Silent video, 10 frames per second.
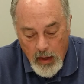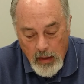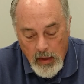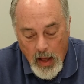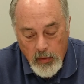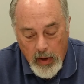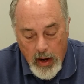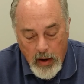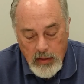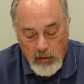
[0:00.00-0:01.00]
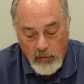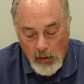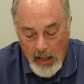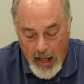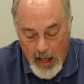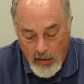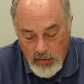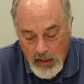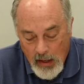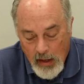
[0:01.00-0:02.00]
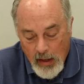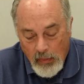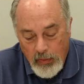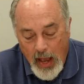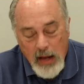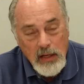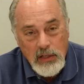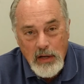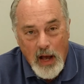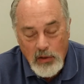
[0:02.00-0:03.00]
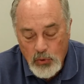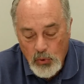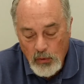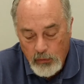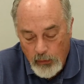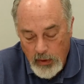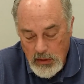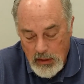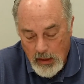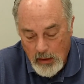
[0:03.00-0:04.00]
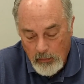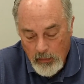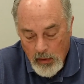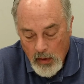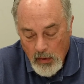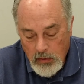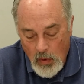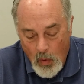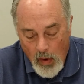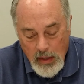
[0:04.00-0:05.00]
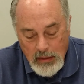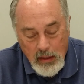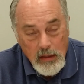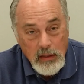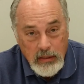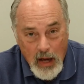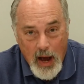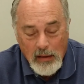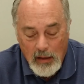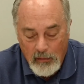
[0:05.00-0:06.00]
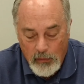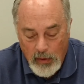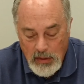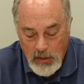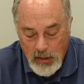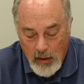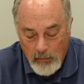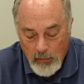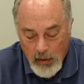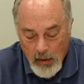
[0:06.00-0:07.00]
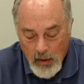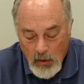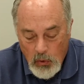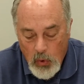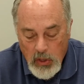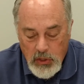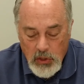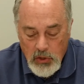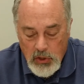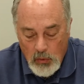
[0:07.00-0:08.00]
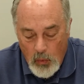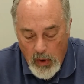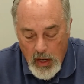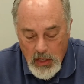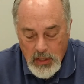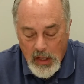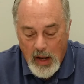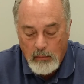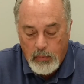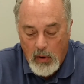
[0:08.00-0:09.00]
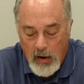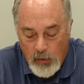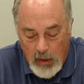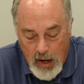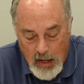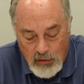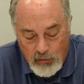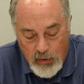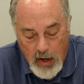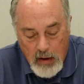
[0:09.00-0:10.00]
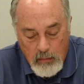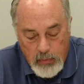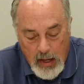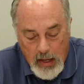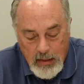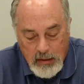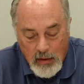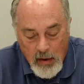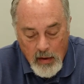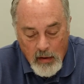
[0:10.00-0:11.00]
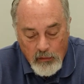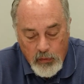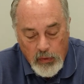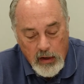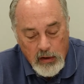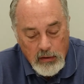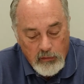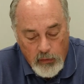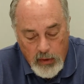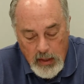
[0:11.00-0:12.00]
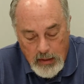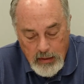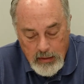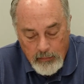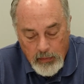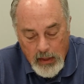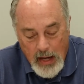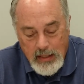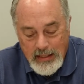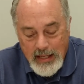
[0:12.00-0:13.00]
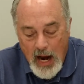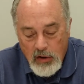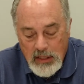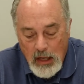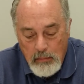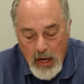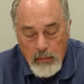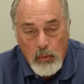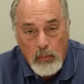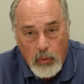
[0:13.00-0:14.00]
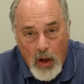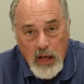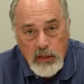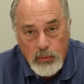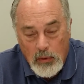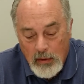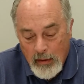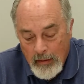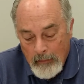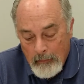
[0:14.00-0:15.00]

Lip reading: in other areas of their lives. That is not true friendship, nor is it godly friendship. Christians should wish and pray for God's very best for their friends. A desire to see people prosper